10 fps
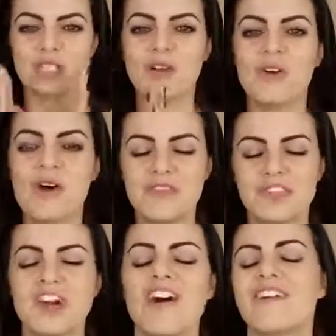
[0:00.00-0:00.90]
So
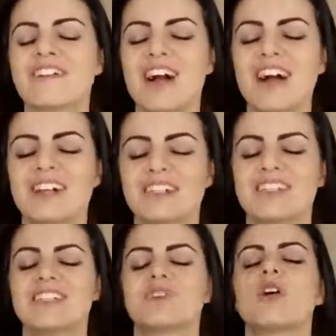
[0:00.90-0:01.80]
overall,
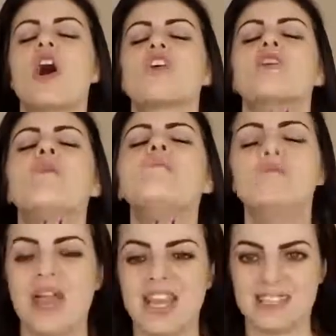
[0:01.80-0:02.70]
cockatiels are
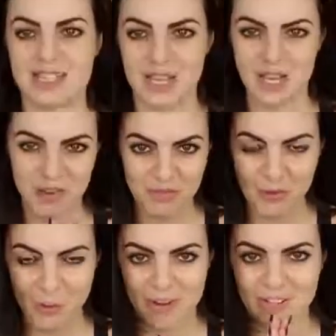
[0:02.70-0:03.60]
amazing
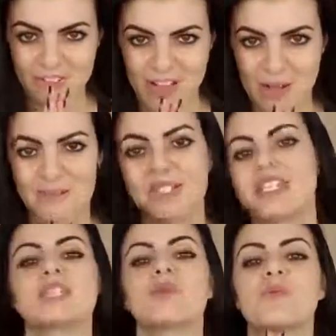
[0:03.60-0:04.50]
for
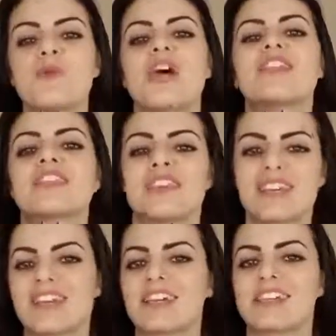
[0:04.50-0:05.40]
families with
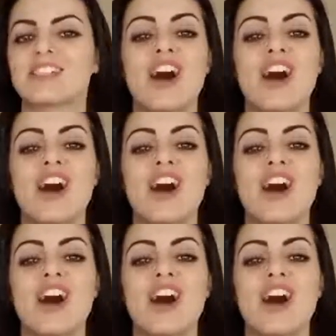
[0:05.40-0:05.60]
kids.